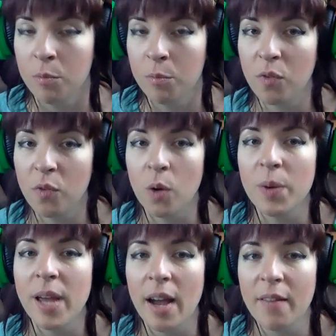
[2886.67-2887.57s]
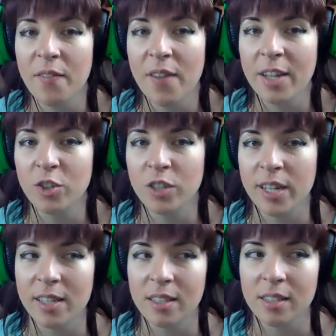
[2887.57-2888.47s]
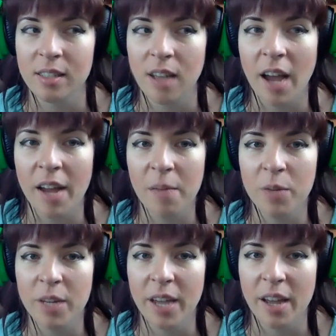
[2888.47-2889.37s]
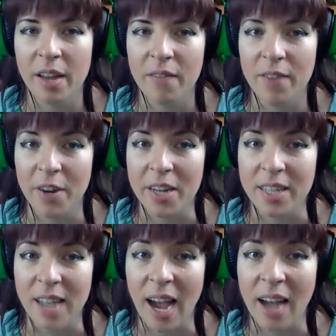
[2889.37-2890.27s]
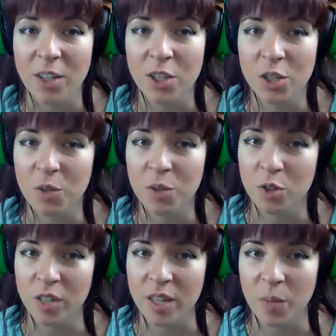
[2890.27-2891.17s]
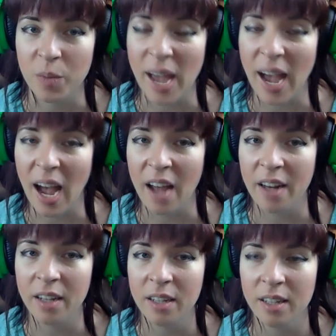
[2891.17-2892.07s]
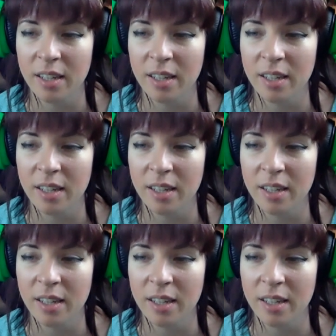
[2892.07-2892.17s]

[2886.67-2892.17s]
before we had fake trees, I would get very attached to the tree that we had,